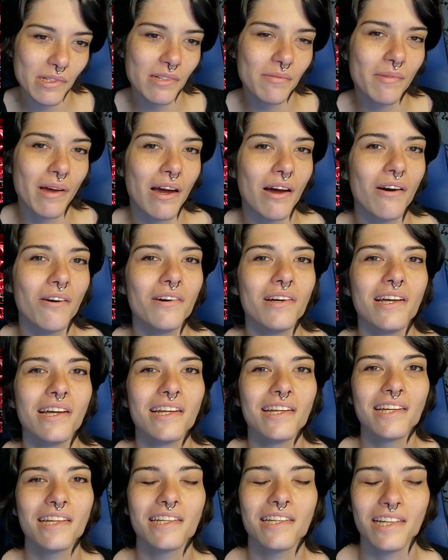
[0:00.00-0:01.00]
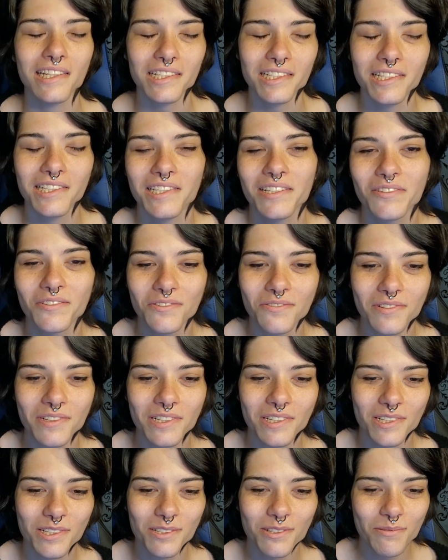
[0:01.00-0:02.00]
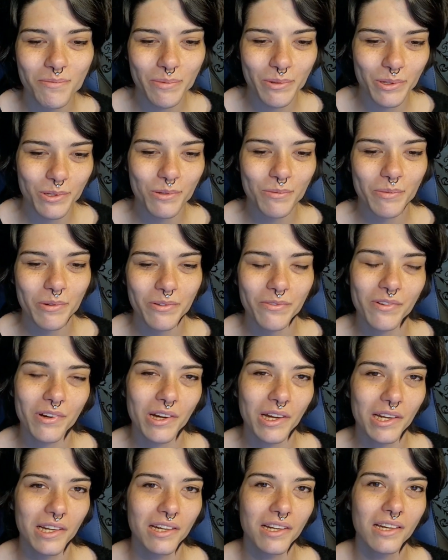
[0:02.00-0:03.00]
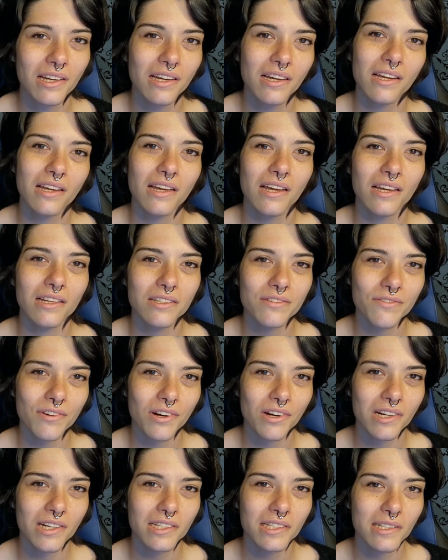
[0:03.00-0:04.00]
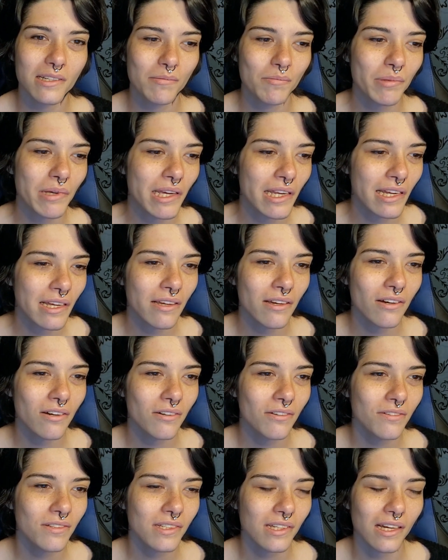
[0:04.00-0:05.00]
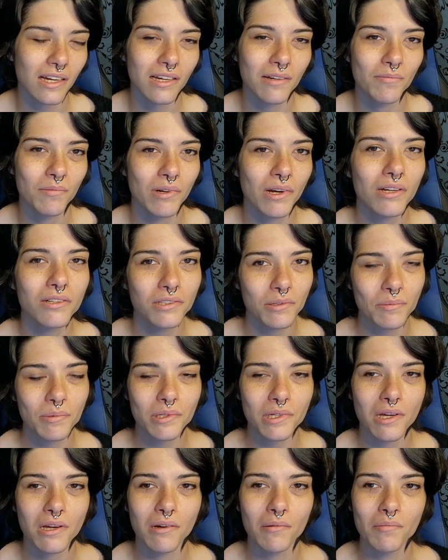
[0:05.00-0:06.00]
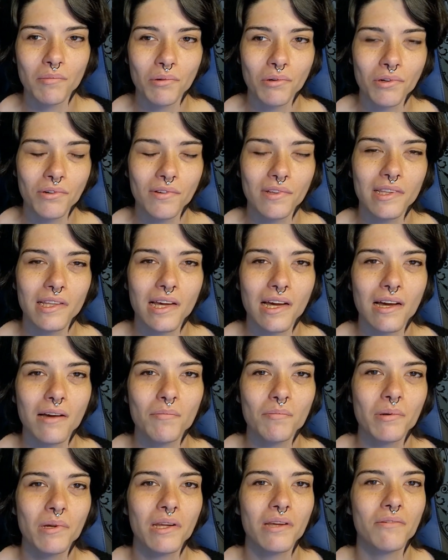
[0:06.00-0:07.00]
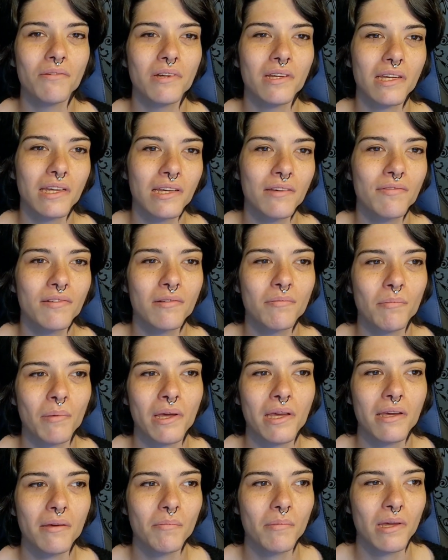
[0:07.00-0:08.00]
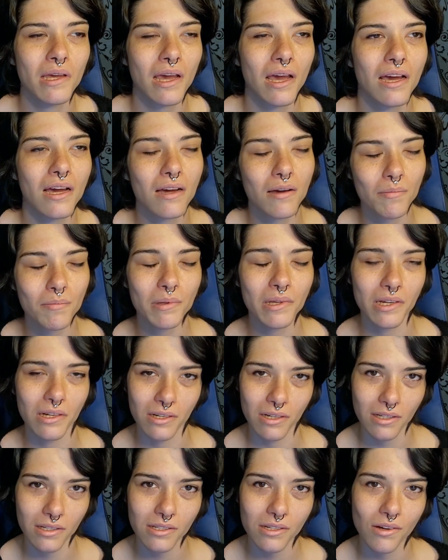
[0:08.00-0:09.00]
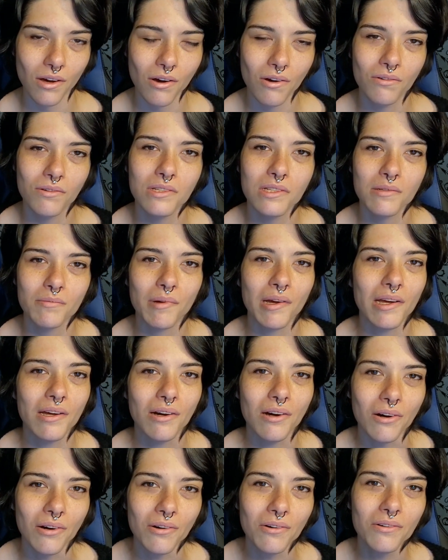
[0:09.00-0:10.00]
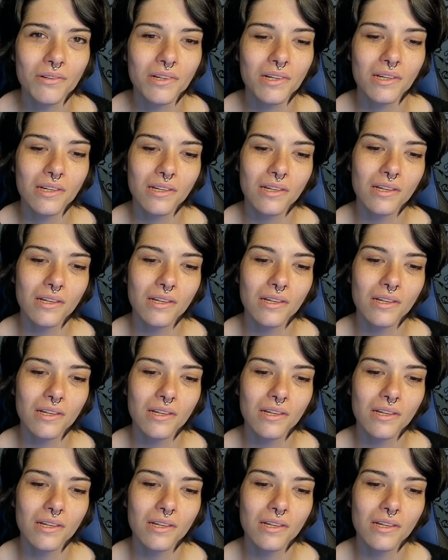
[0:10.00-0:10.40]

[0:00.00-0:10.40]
come out, and yes, it would be super, super fun. As far as competing goes, I'm 100% on board with that, but it would even make me happier to host my own.